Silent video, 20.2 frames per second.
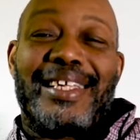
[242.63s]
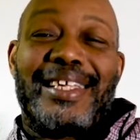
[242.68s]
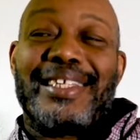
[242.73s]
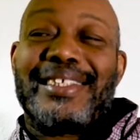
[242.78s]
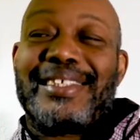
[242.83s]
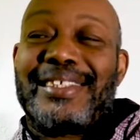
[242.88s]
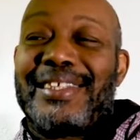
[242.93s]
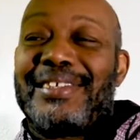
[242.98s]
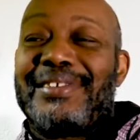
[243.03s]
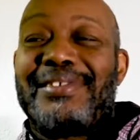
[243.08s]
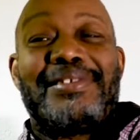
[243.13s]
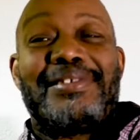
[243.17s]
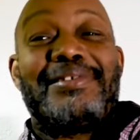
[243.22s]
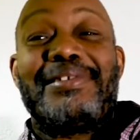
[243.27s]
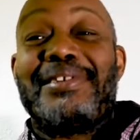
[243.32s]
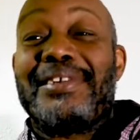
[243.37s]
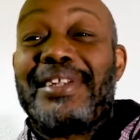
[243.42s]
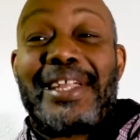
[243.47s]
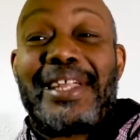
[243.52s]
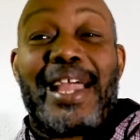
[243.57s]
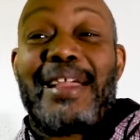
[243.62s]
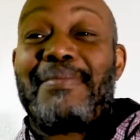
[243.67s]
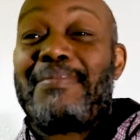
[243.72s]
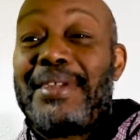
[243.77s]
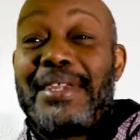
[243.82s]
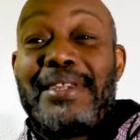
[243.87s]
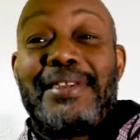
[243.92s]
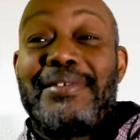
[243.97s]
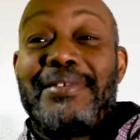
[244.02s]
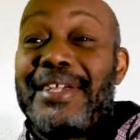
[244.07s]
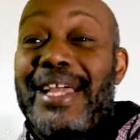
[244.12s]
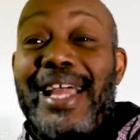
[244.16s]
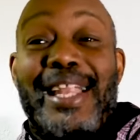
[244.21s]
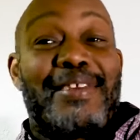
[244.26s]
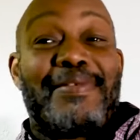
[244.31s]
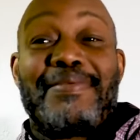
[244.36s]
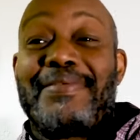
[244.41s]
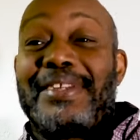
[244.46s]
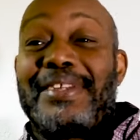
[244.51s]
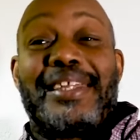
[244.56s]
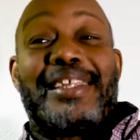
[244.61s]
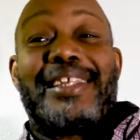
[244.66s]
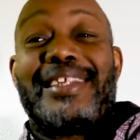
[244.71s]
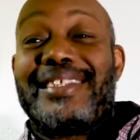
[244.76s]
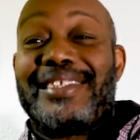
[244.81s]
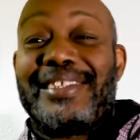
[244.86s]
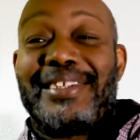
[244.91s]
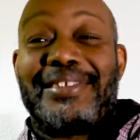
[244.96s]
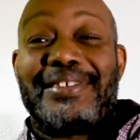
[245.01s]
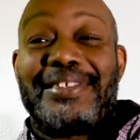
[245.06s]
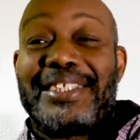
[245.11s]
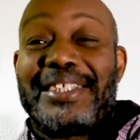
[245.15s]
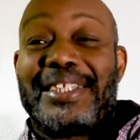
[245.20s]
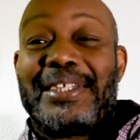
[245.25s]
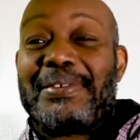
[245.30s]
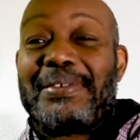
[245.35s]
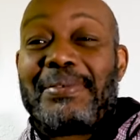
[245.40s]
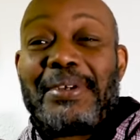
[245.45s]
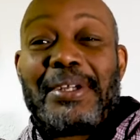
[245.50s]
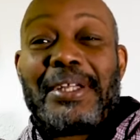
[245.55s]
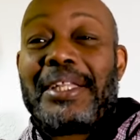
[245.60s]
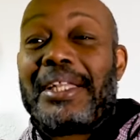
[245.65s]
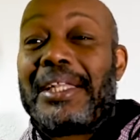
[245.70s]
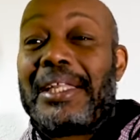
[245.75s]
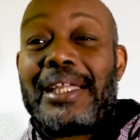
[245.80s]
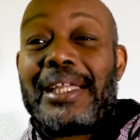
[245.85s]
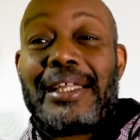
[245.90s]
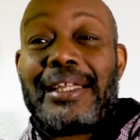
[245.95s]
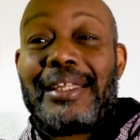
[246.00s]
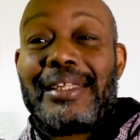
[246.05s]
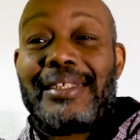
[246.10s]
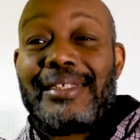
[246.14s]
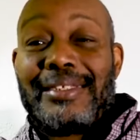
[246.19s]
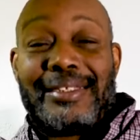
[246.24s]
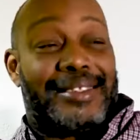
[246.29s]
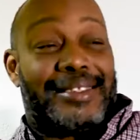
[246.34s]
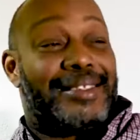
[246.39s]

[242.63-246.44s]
I guess so. You look like me. You got to feel it. So it is what it is.